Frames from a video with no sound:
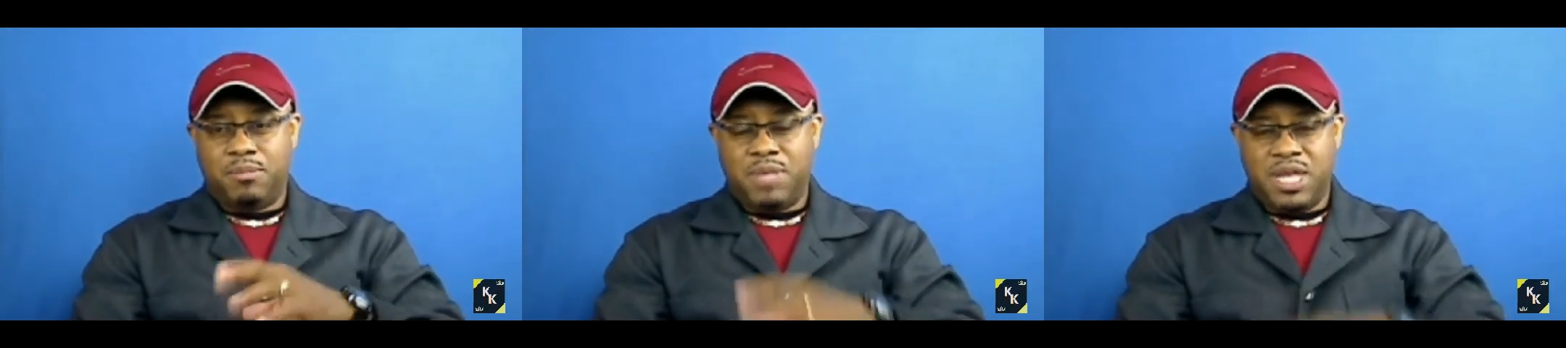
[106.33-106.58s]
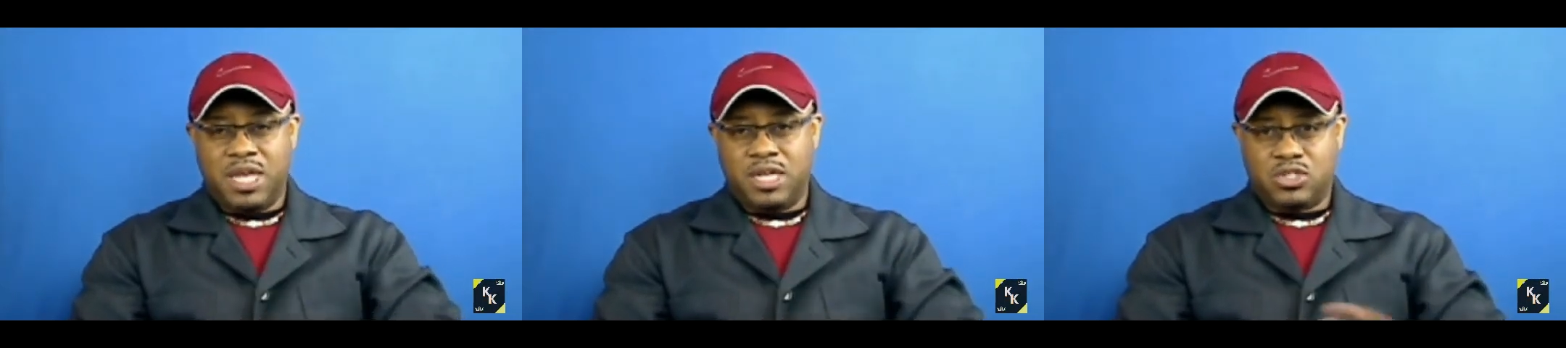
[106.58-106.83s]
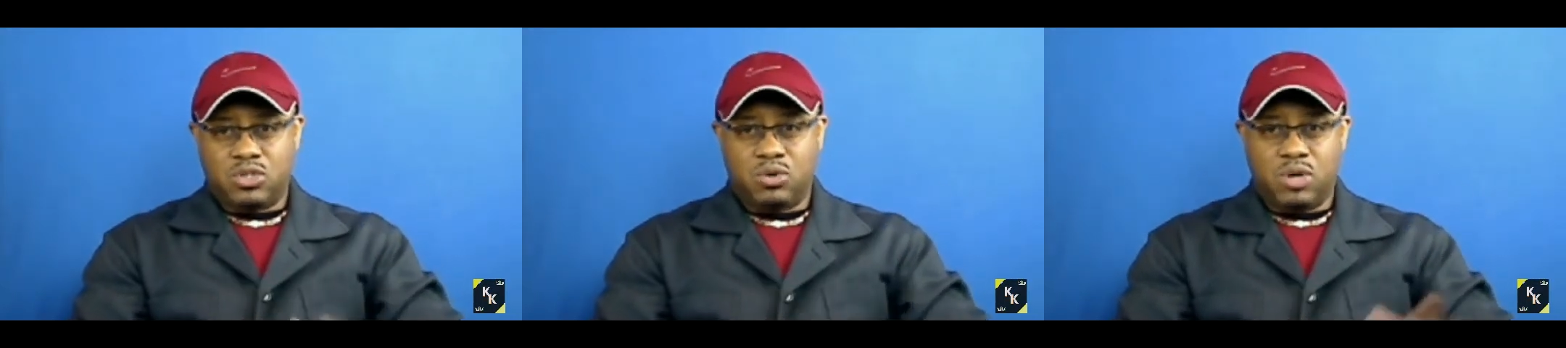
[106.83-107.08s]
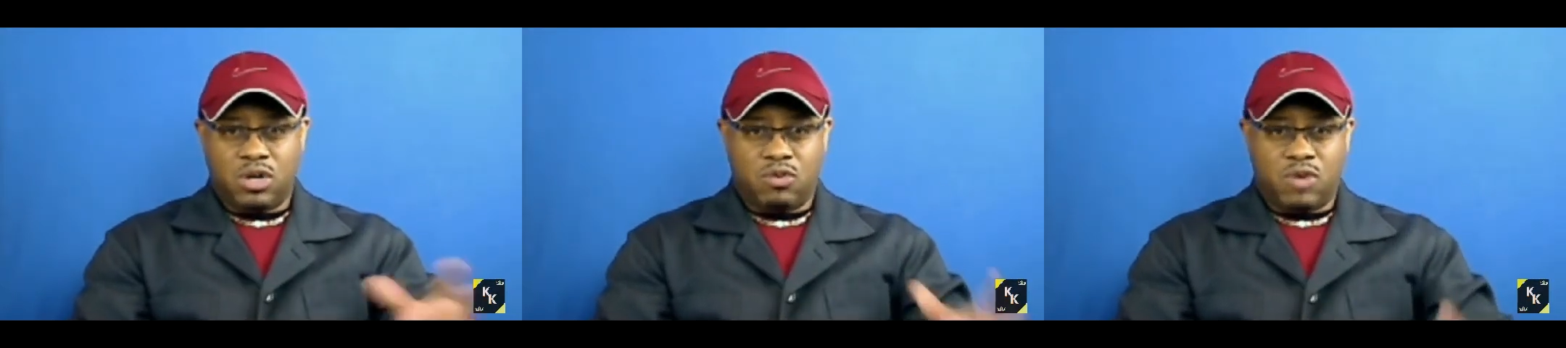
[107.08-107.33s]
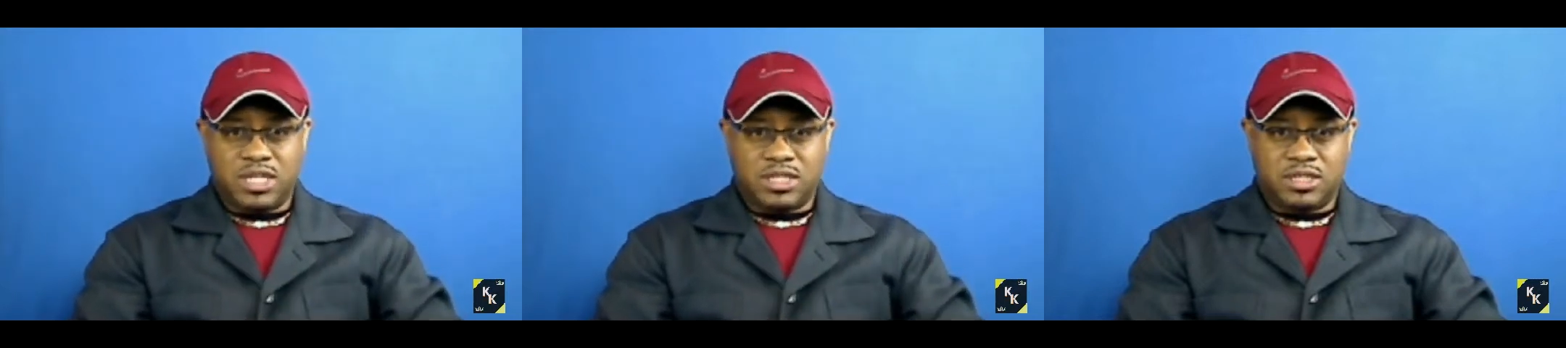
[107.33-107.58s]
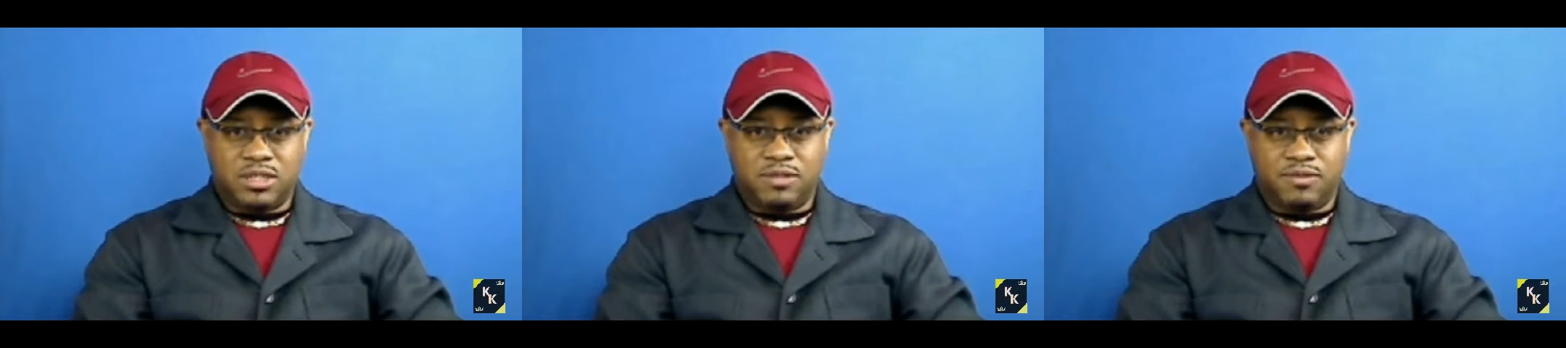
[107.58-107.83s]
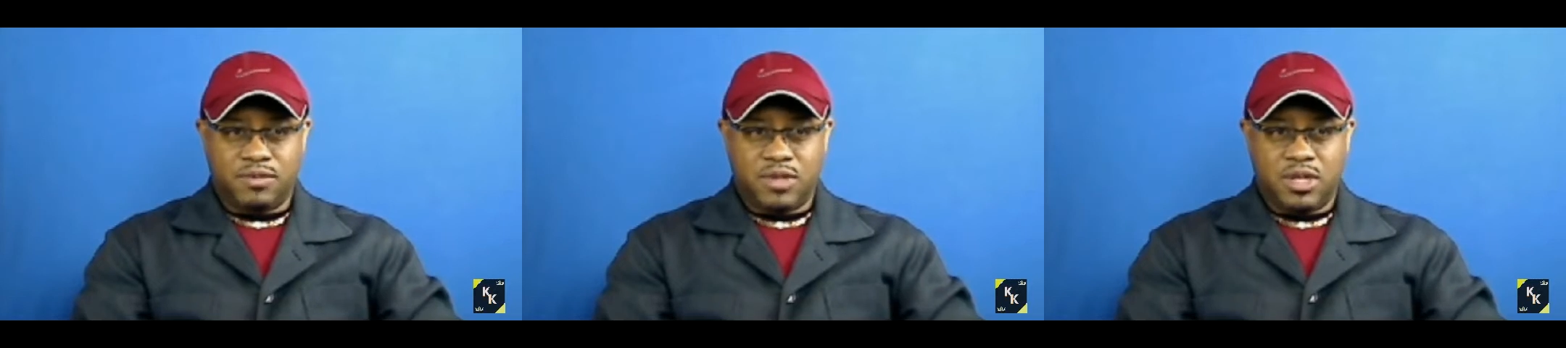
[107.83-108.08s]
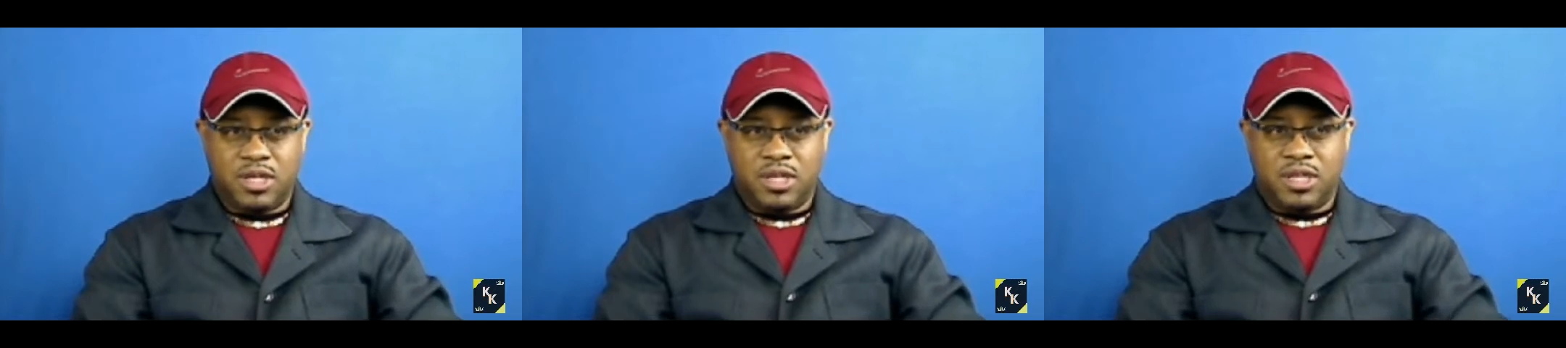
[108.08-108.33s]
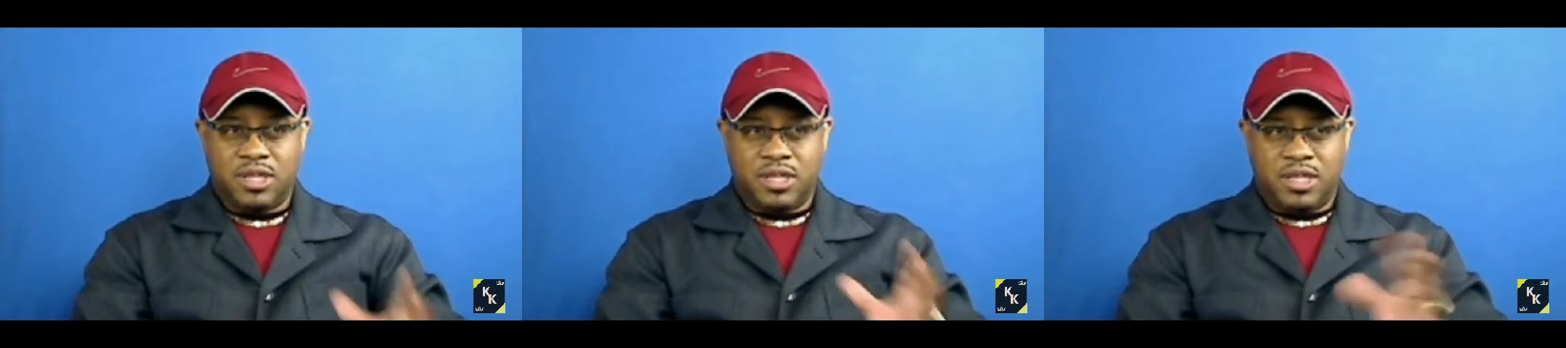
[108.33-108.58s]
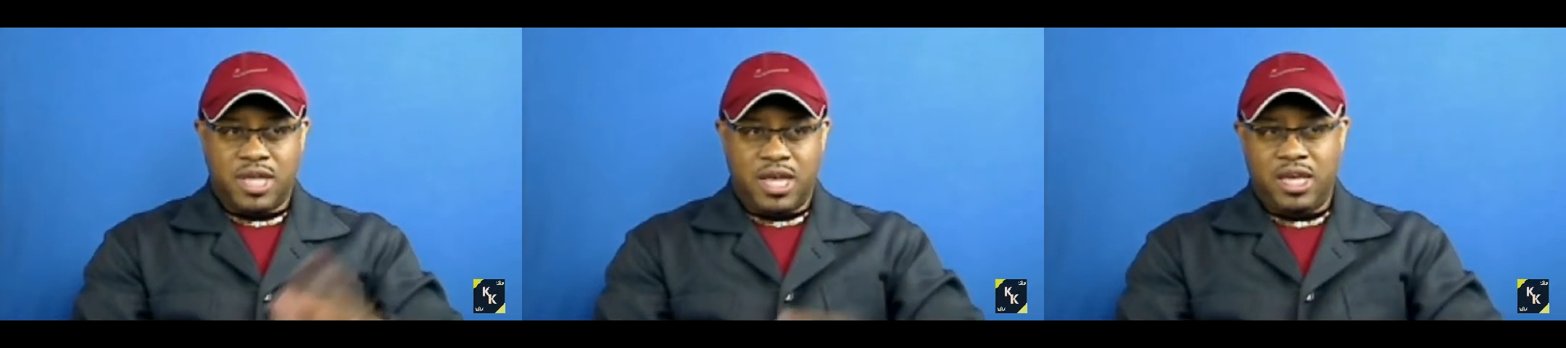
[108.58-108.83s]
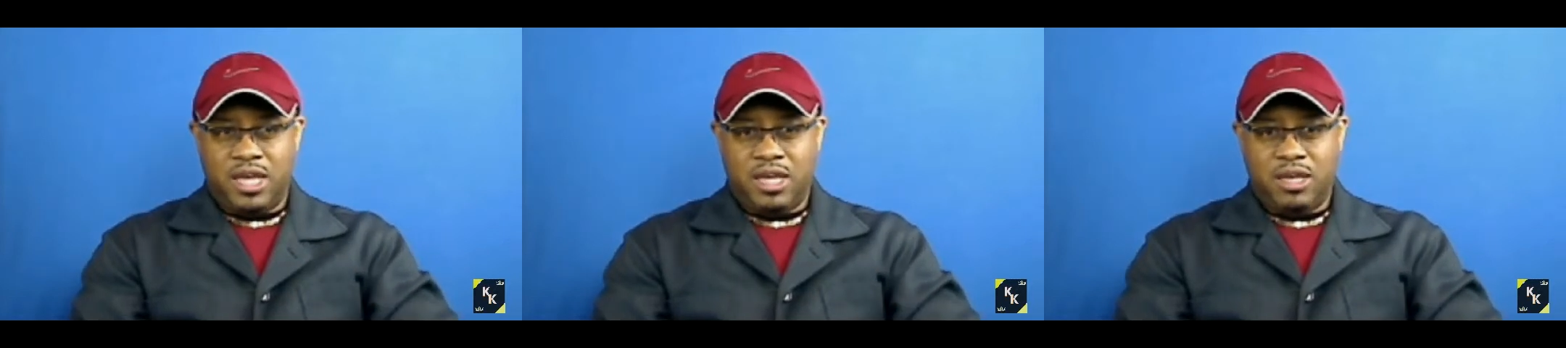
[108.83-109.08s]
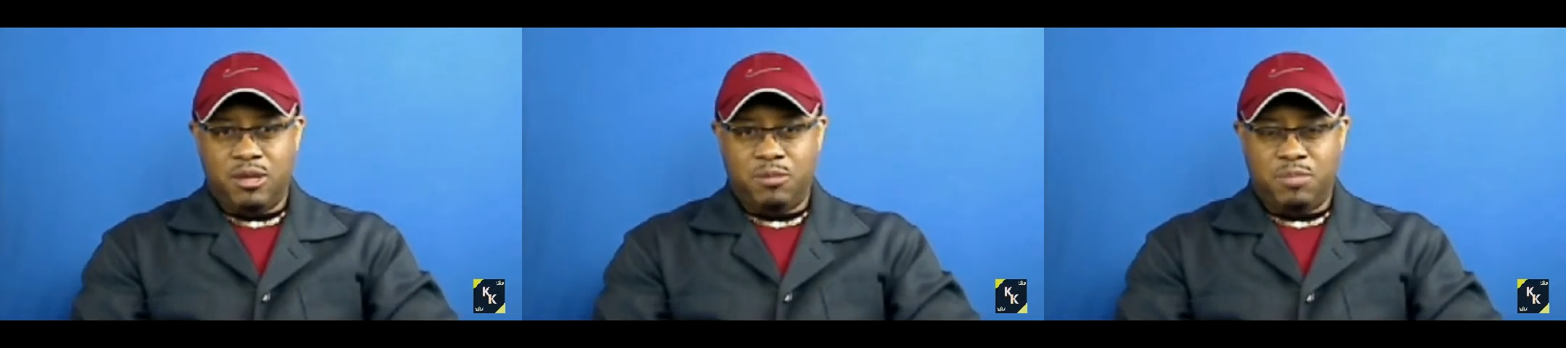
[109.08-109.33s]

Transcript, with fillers: being so aggressive, they